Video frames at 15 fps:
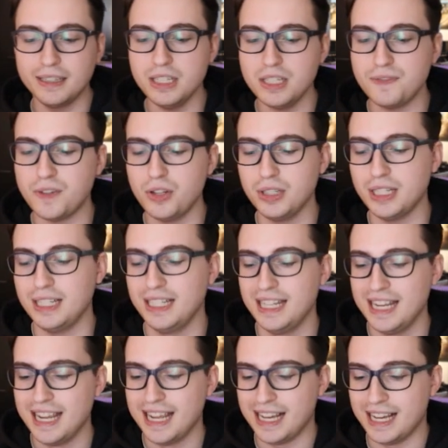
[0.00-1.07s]
Now this
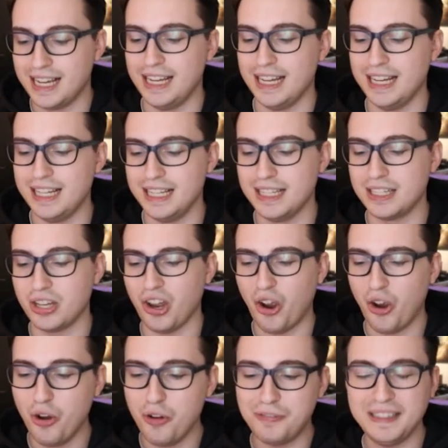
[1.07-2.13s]
folder is
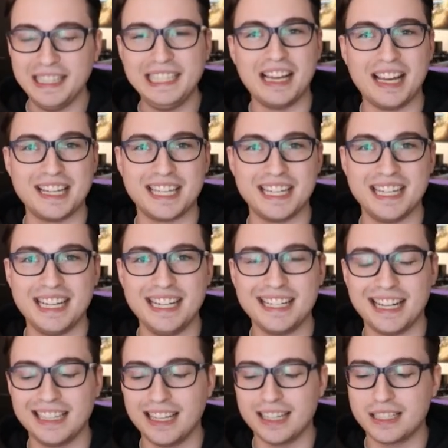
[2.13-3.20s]
hopefully nice and
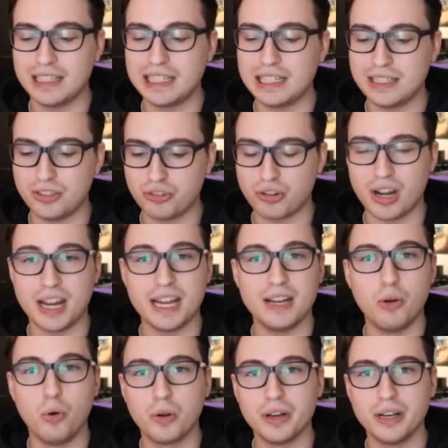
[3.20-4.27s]
neat. I like to try
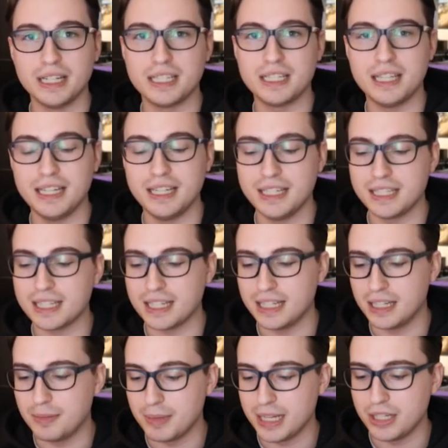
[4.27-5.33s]
and organize things
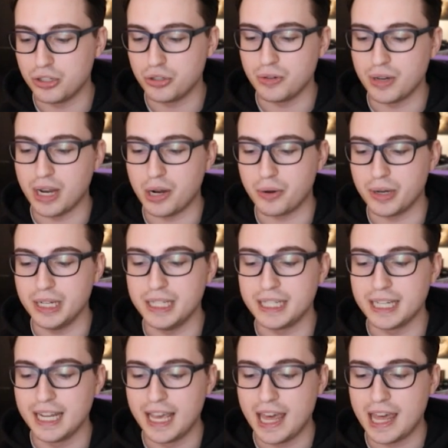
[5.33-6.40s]
into
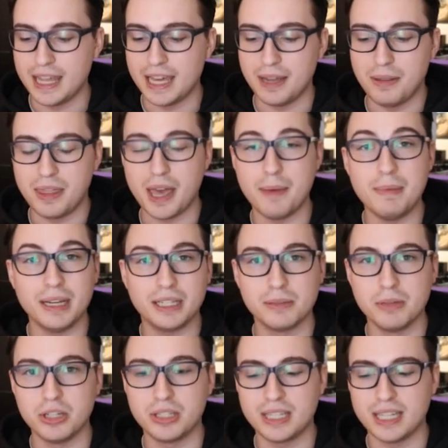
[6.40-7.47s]
areas that
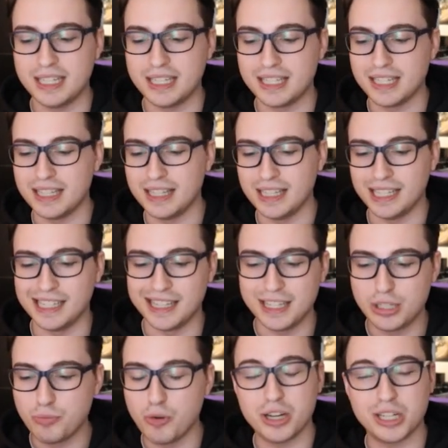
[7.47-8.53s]
make the most sense, and
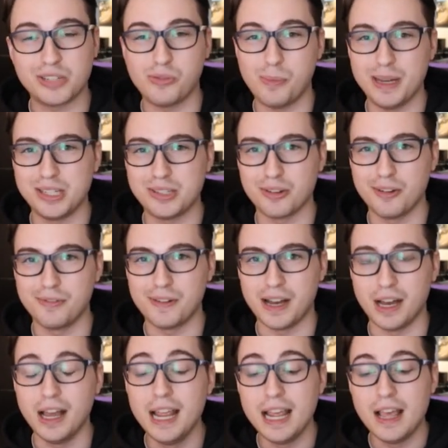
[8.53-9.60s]
this works for me so
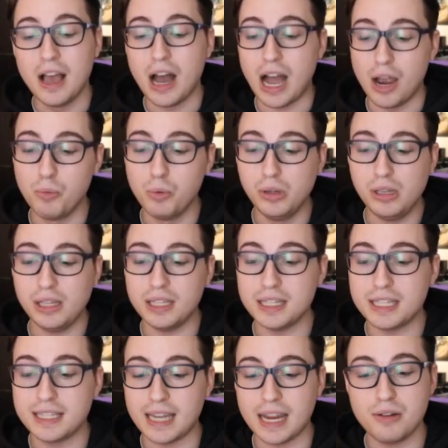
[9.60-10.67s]
far. I
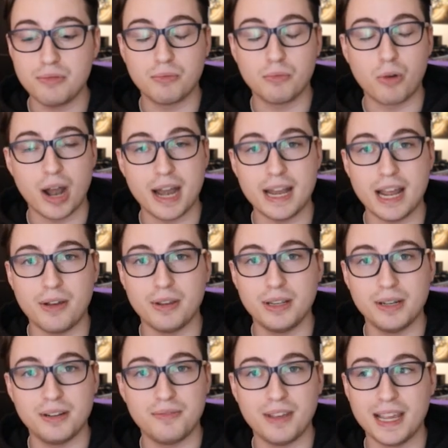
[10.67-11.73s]
will say right now
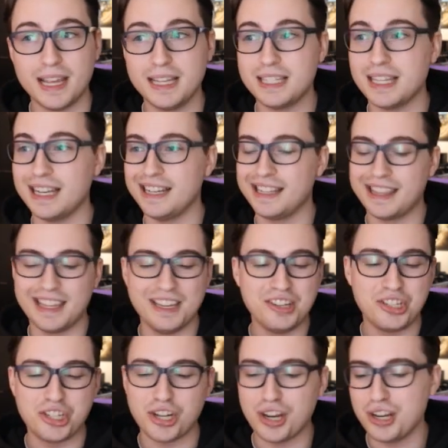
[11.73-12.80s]
in advance that
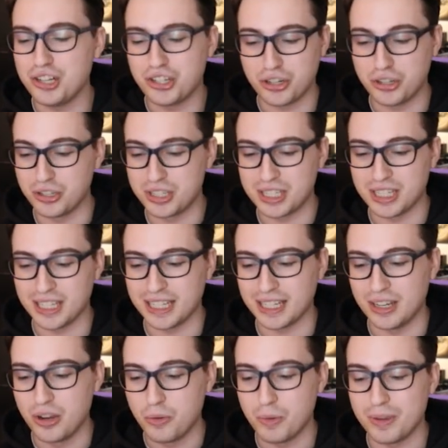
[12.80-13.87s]
things change
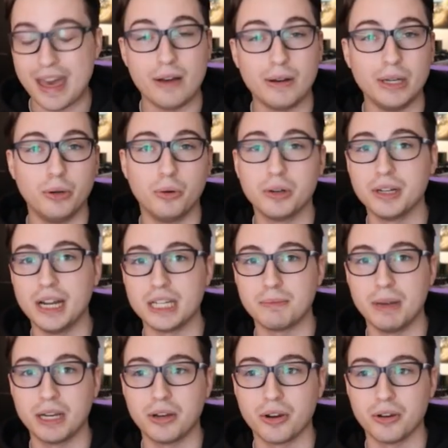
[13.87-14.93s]
constantly with how I
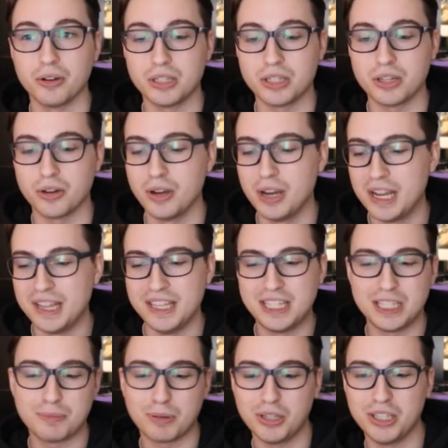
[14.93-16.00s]
organize my code. So
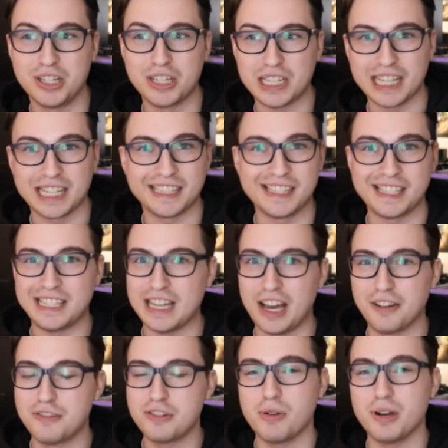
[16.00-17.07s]
this is probably just like the
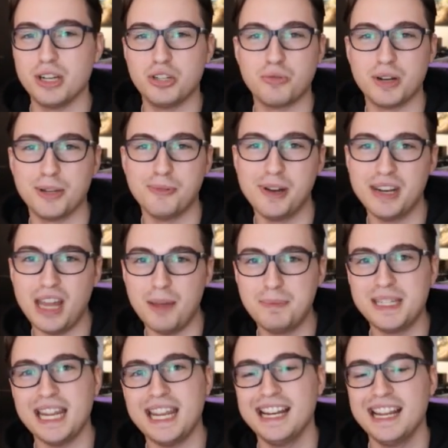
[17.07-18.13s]
start of 2021
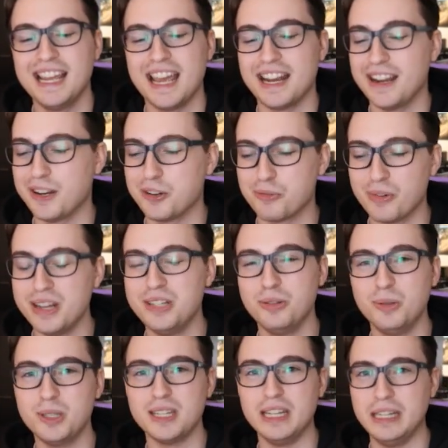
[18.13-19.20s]
update, and I could
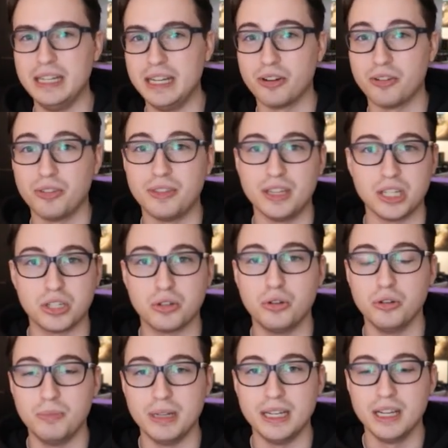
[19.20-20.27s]
redo this in a year and things
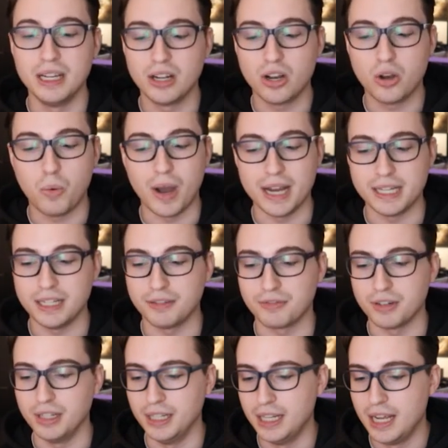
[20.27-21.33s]
could be quite
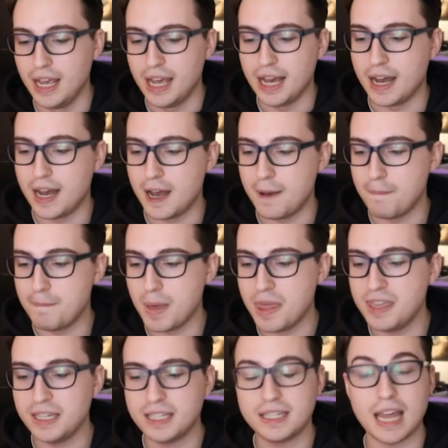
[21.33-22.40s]
different.
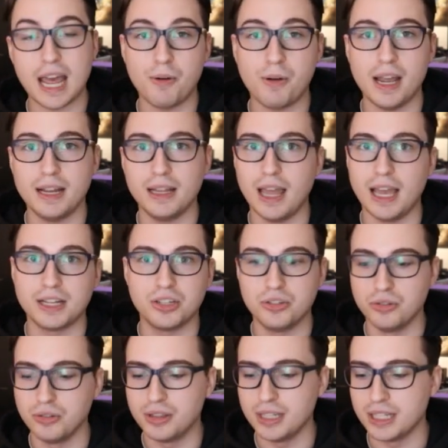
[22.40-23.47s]
But this is how I
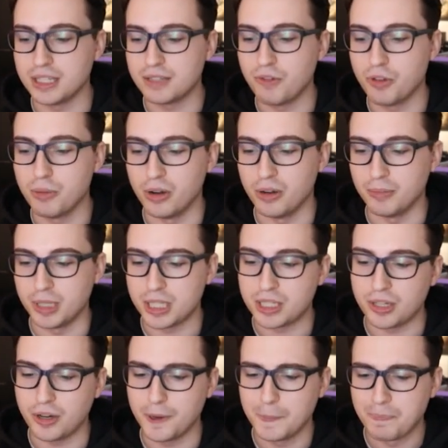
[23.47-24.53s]
like to do things for the
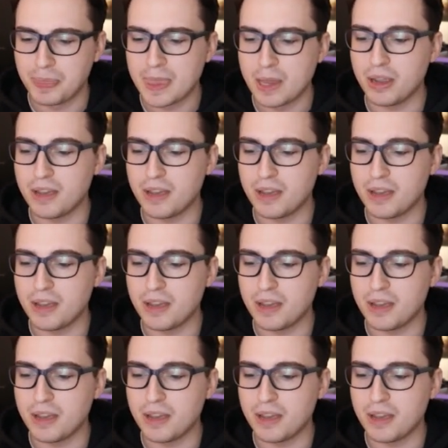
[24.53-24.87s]
moment. So